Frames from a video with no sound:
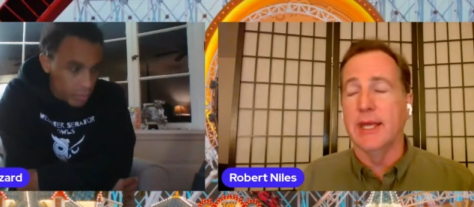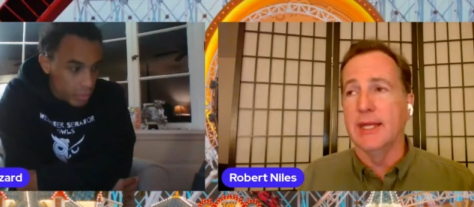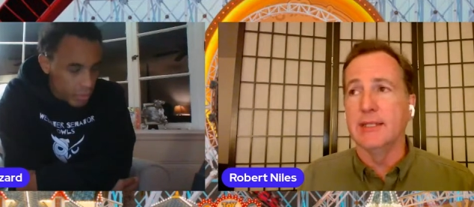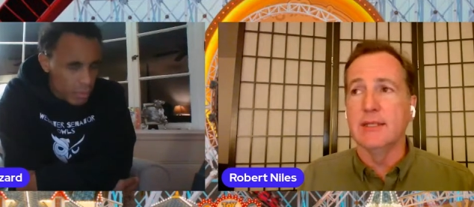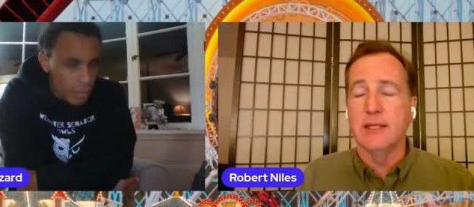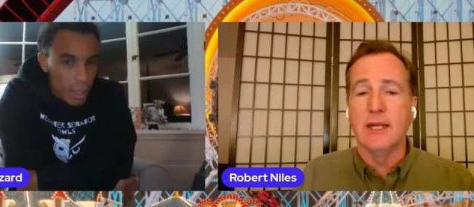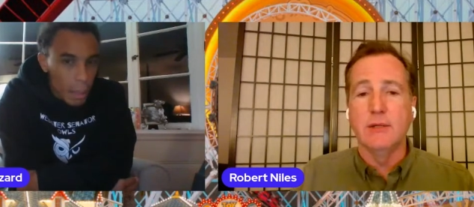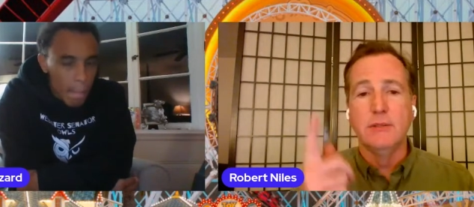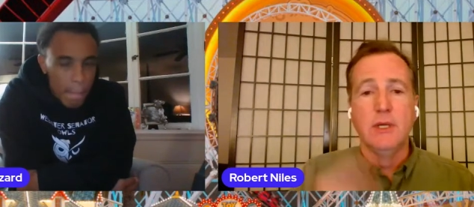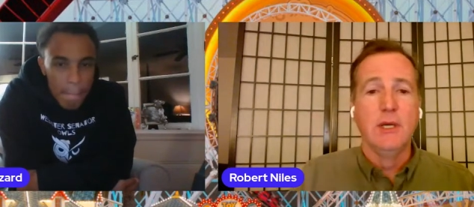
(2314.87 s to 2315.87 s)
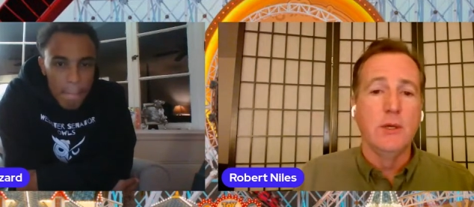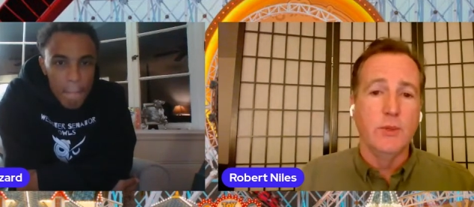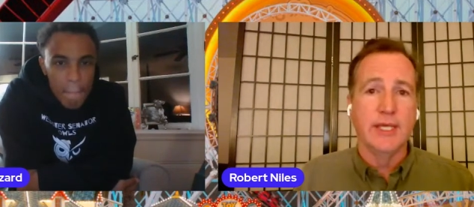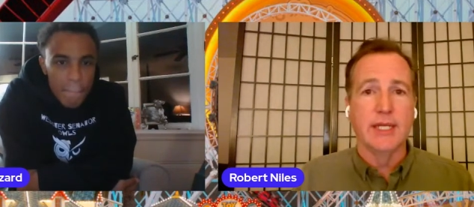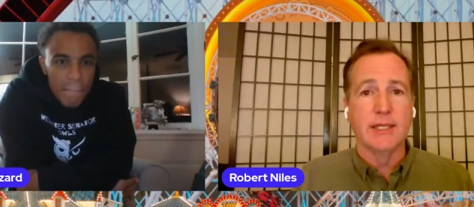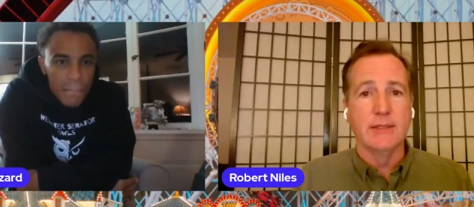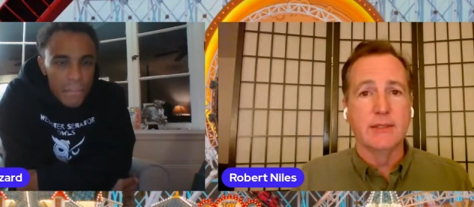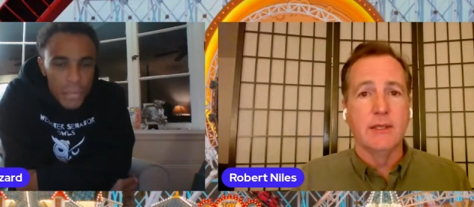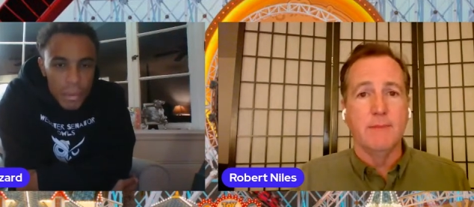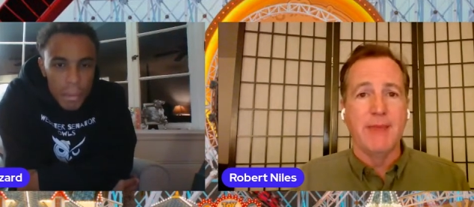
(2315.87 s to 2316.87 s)
Speaker 1: and, you know, we get a,
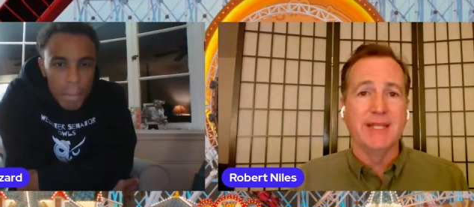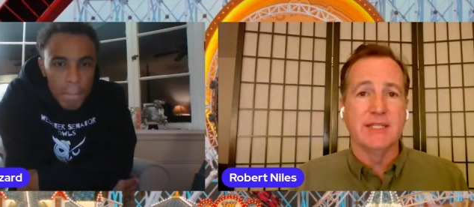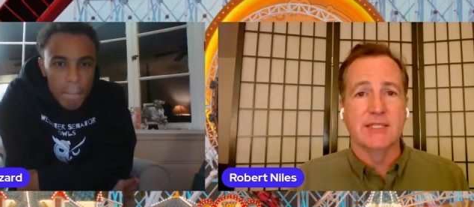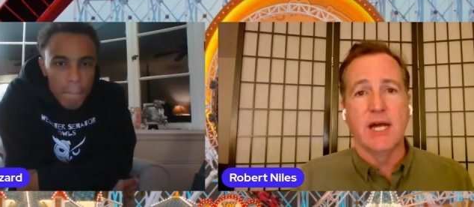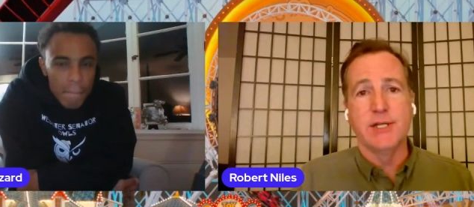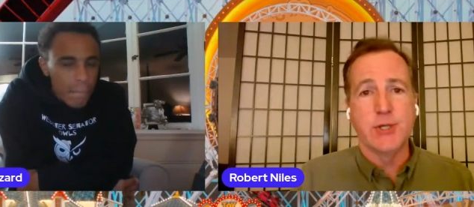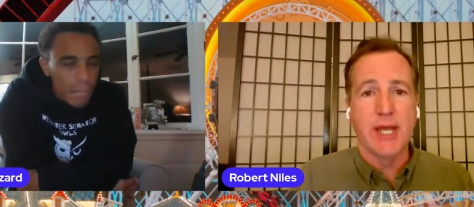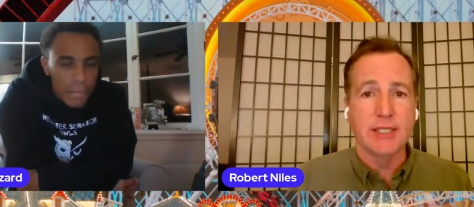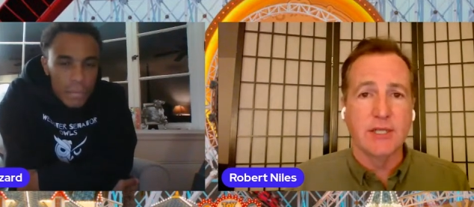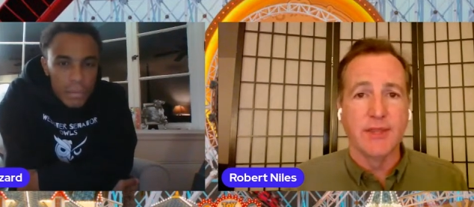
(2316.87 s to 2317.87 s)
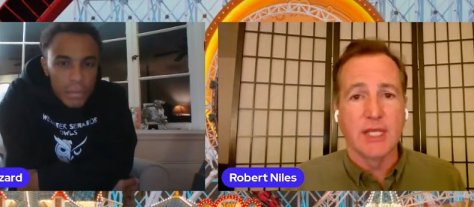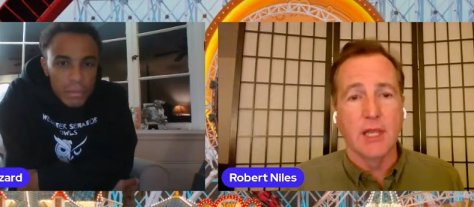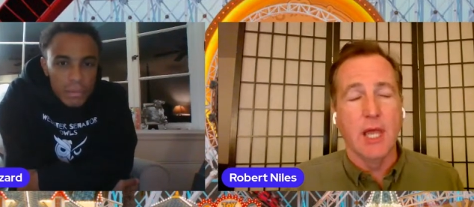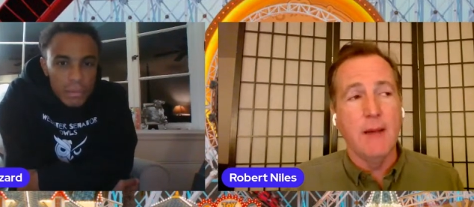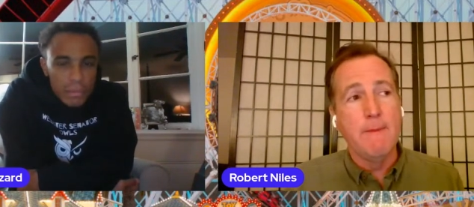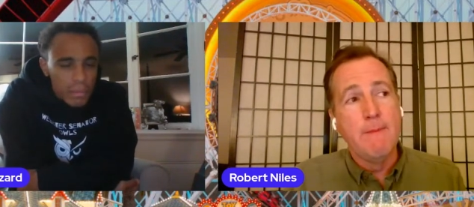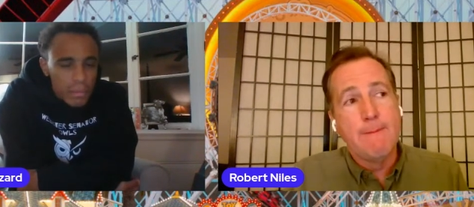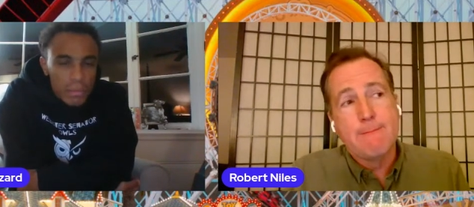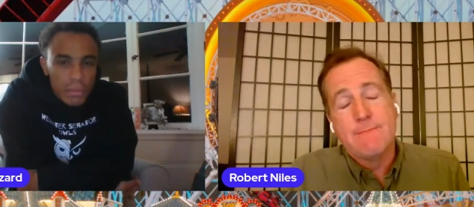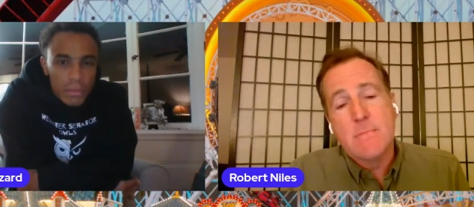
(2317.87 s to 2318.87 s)
a maintenance contract on the club.
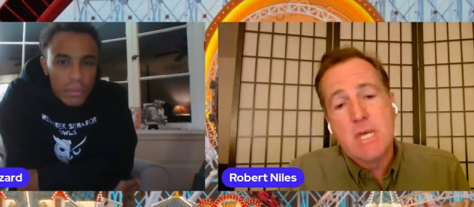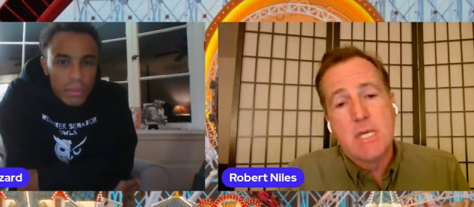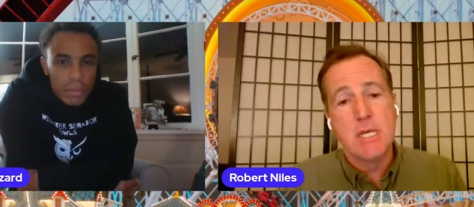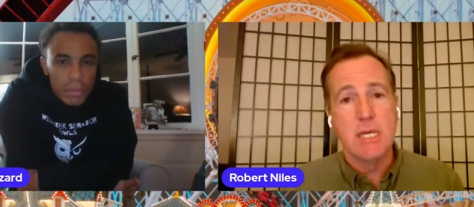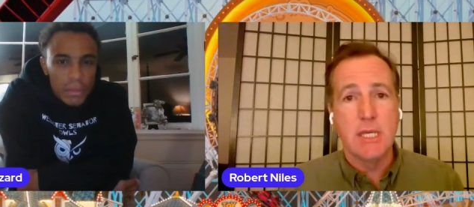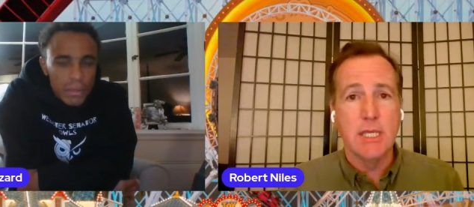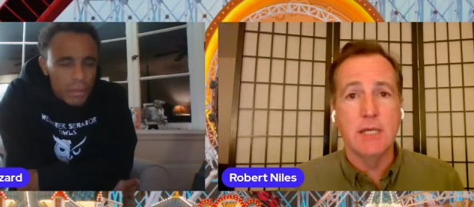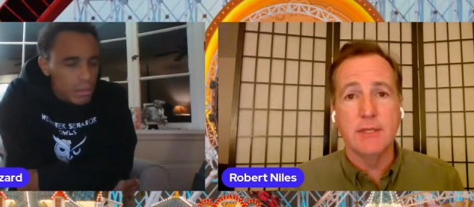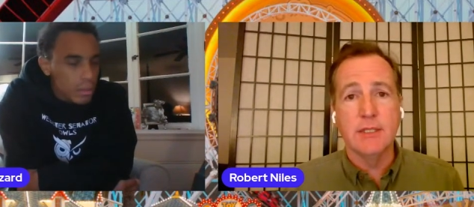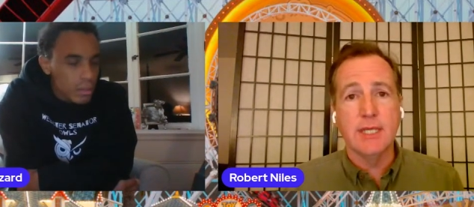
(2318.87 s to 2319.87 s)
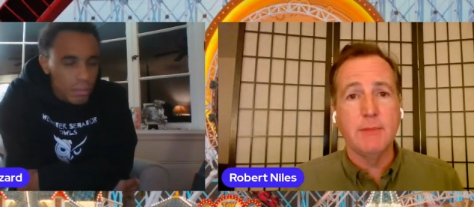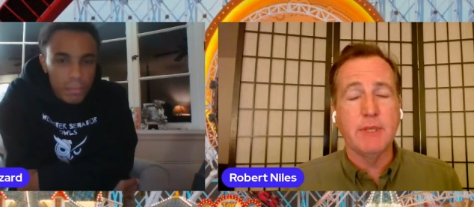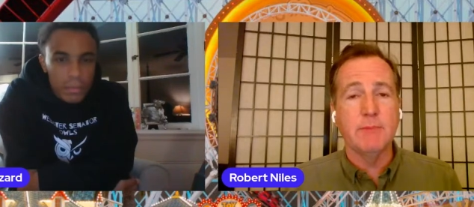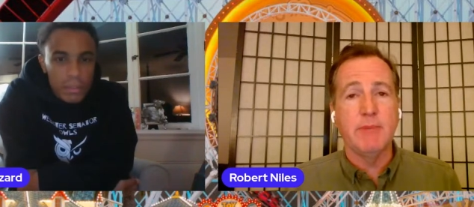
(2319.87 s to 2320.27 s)
You know, they'll get a big